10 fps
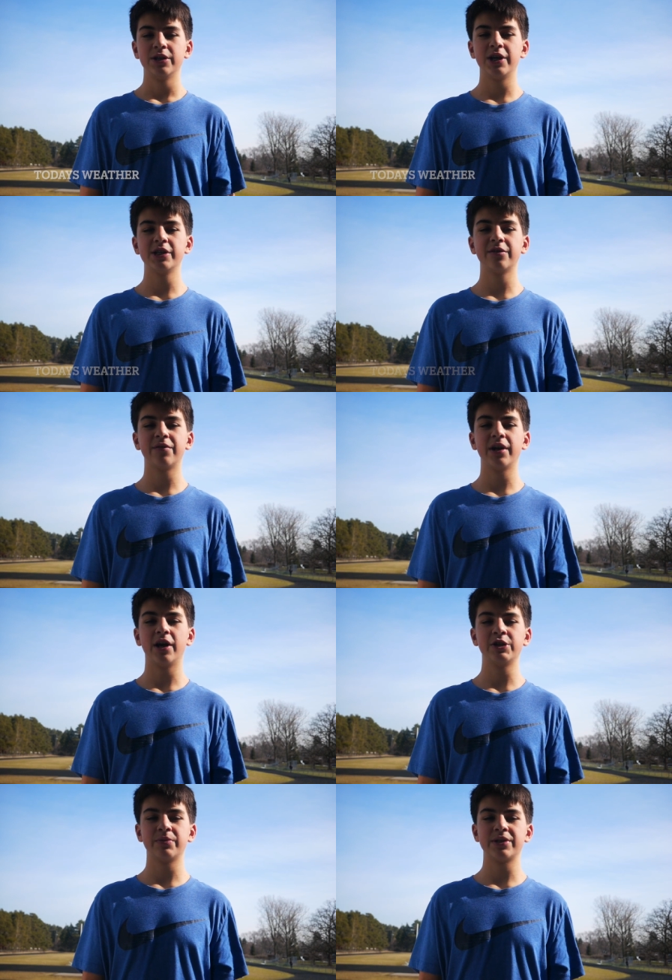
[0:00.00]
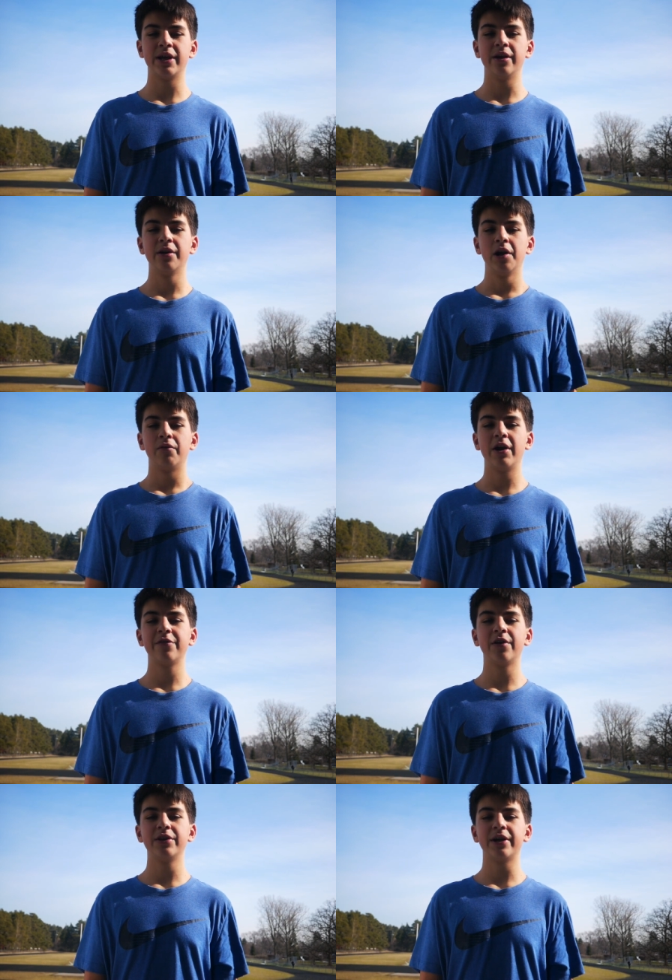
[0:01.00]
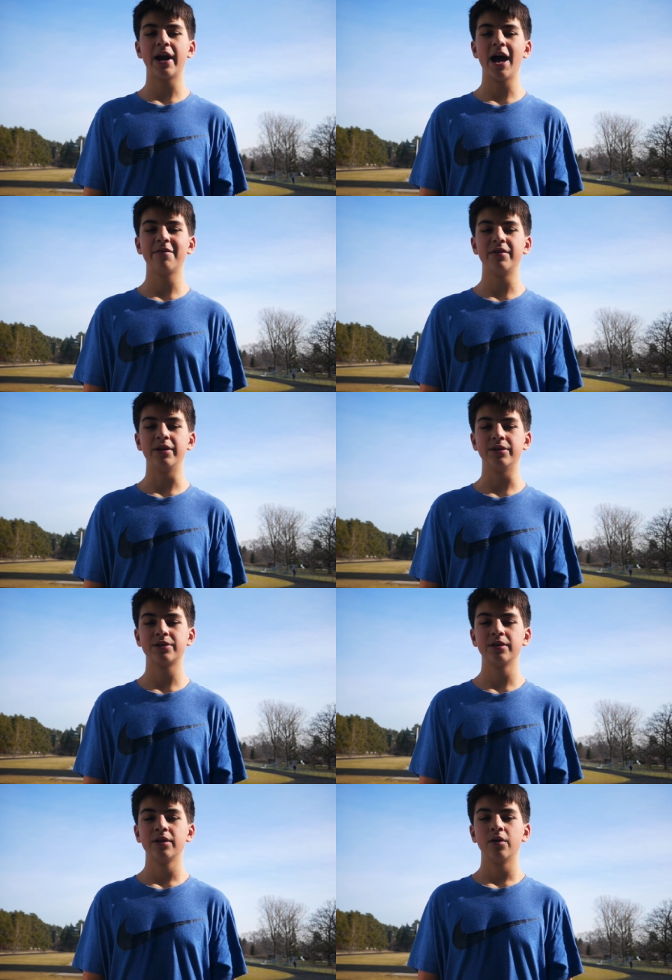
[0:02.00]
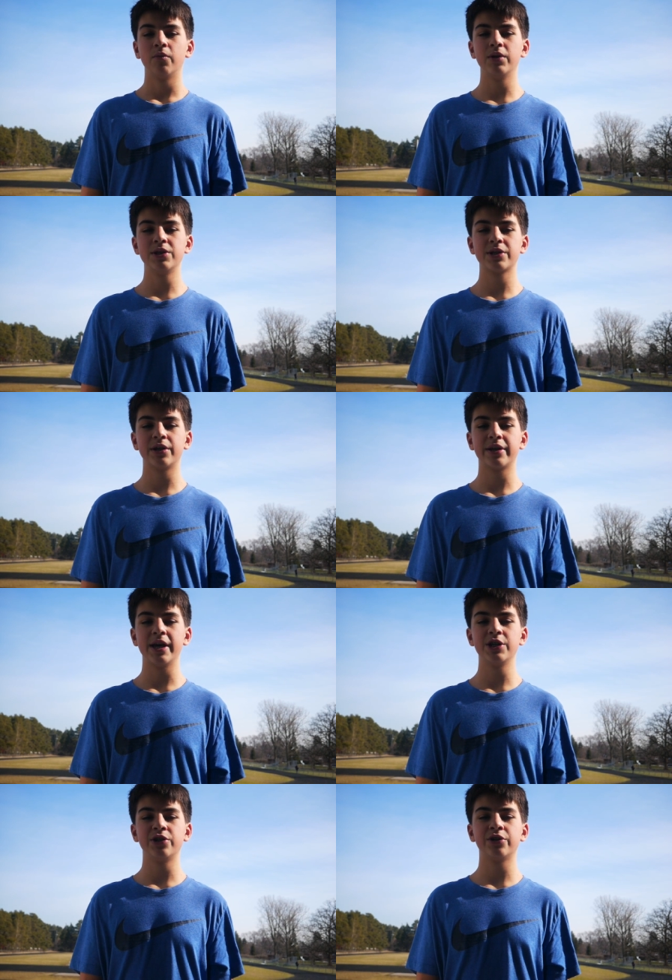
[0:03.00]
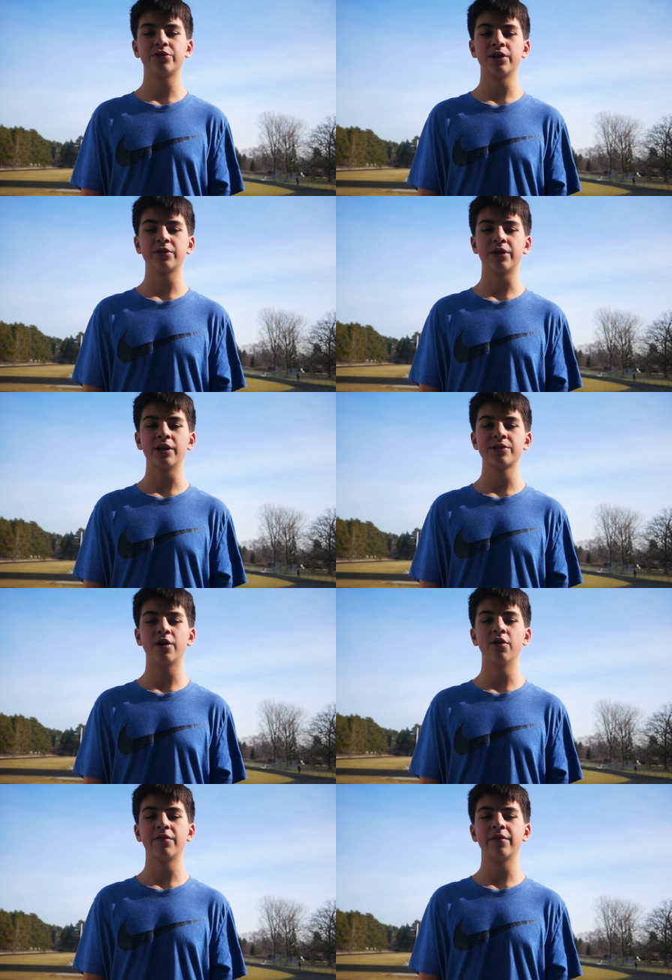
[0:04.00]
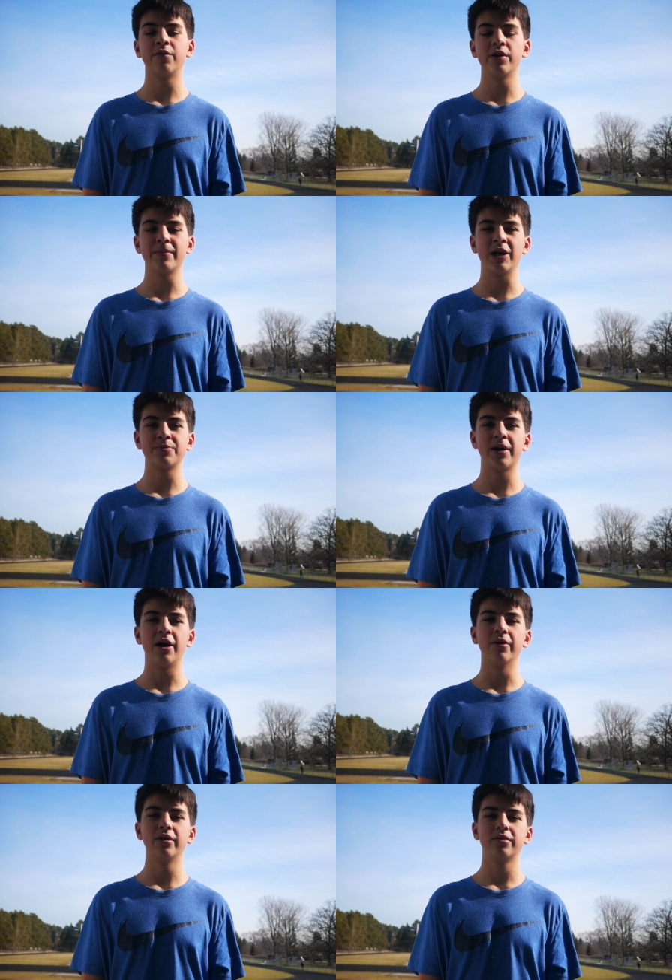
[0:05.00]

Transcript: Chance of rain 100%. Rainfall near half an inch. Winds could occasionally gust over 40 miles per hour.